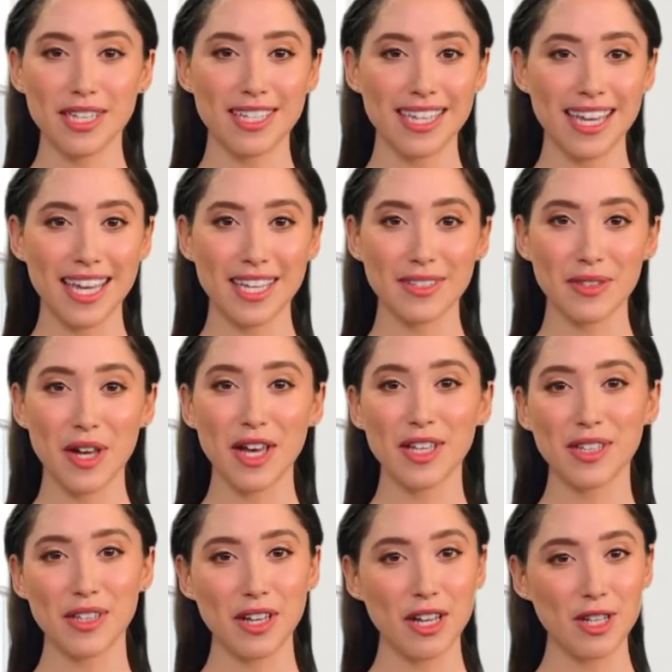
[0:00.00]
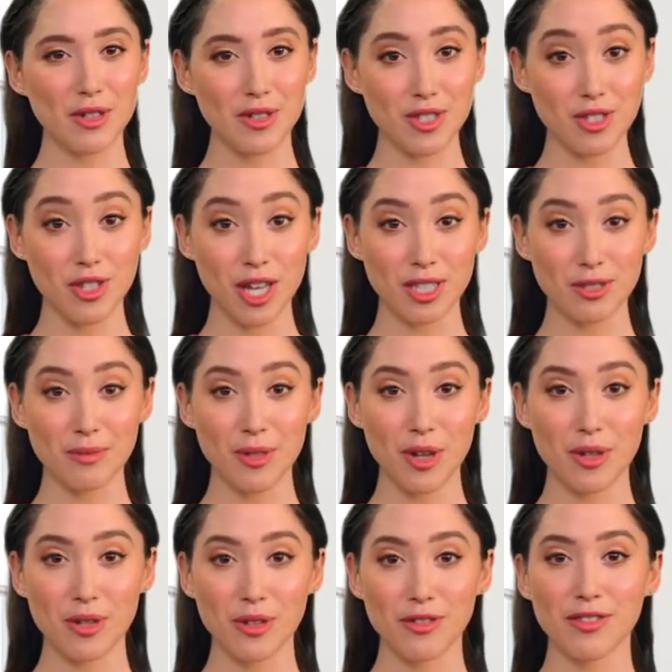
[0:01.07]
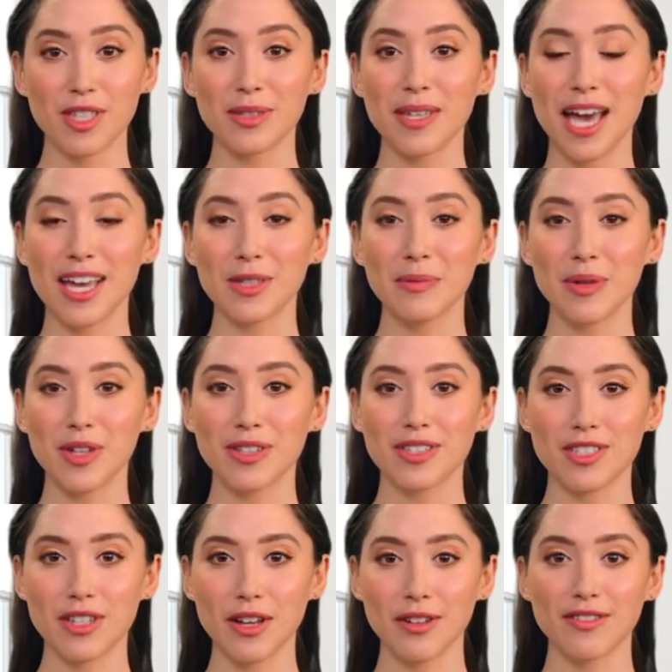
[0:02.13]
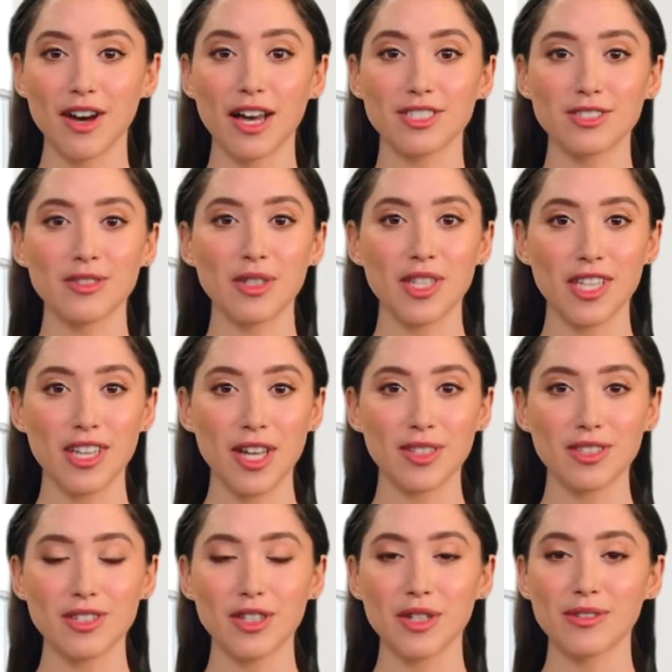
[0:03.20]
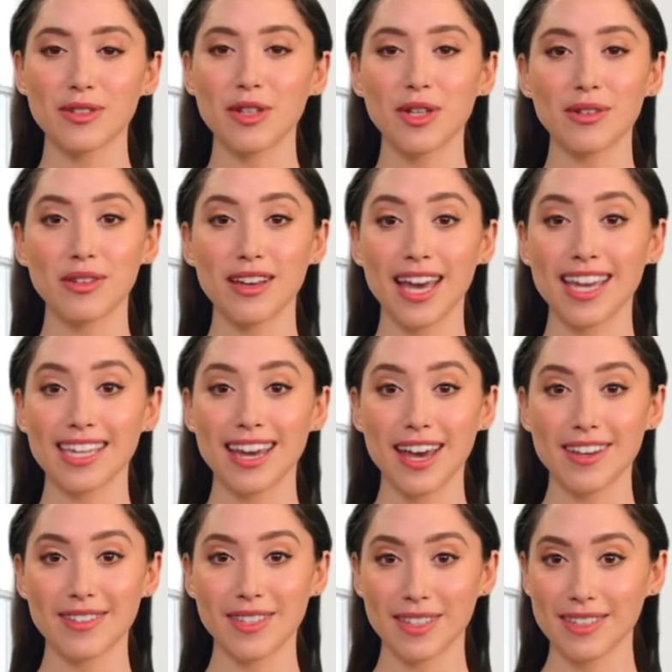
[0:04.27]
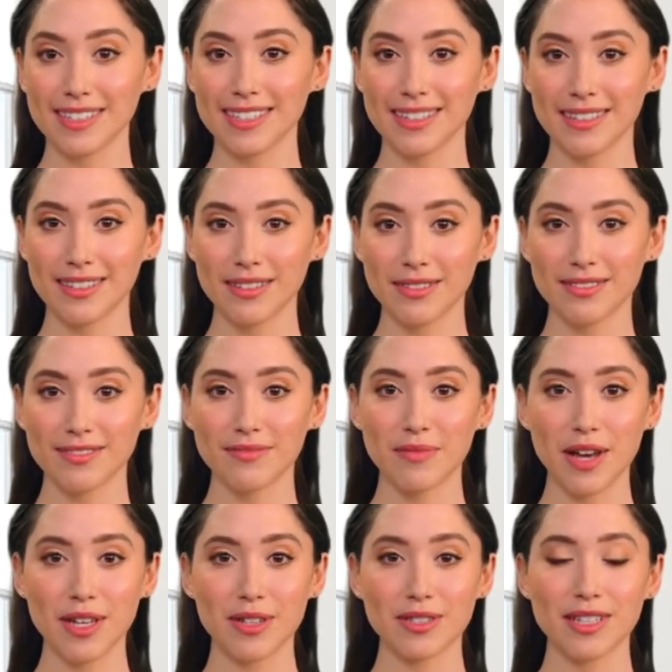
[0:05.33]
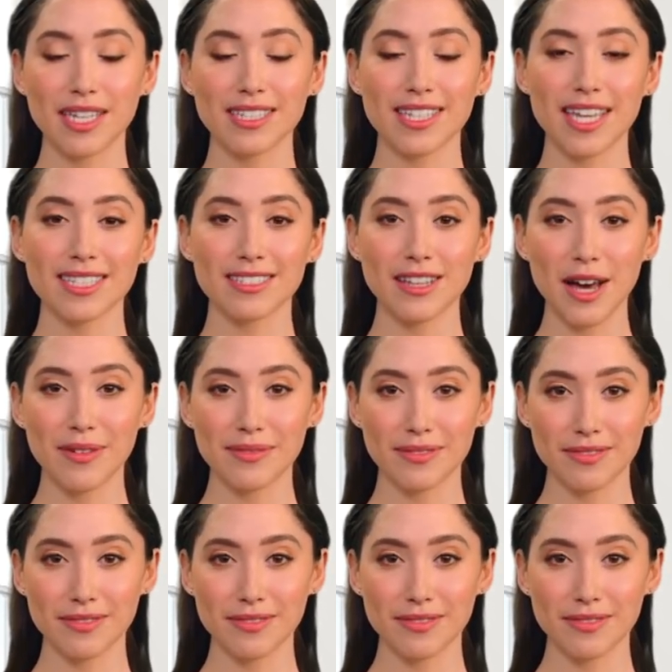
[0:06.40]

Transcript: the AID model, you'll transform your feedback approach, fostering a culture of growth and accountability. Ready to take the next step?